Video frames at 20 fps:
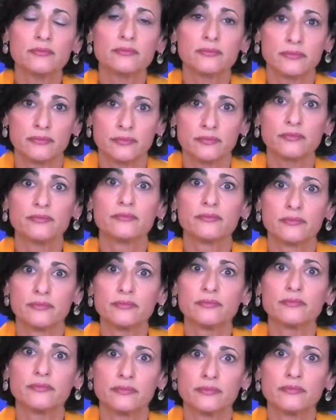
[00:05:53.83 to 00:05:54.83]

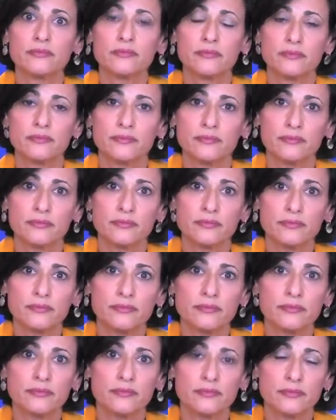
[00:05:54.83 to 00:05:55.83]

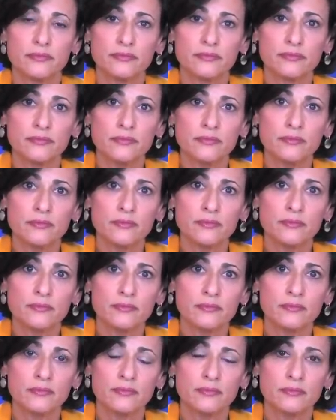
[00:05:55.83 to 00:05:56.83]

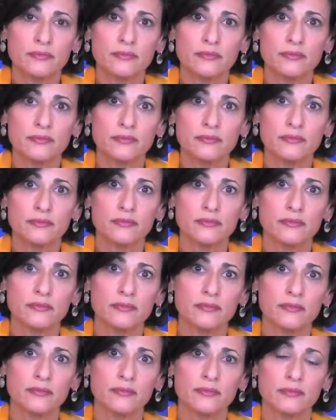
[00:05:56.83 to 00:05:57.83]

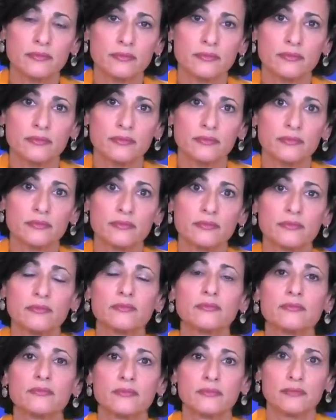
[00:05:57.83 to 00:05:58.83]

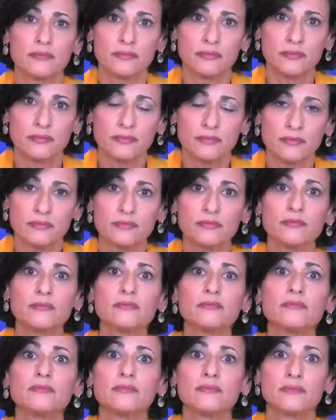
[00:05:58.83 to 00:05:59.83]

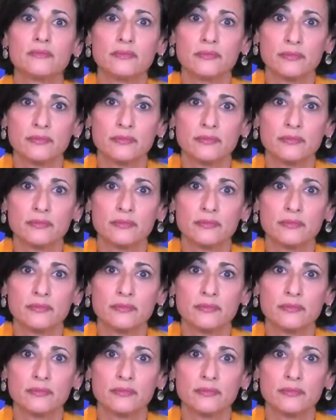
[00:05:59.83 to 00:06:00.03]
[no speech]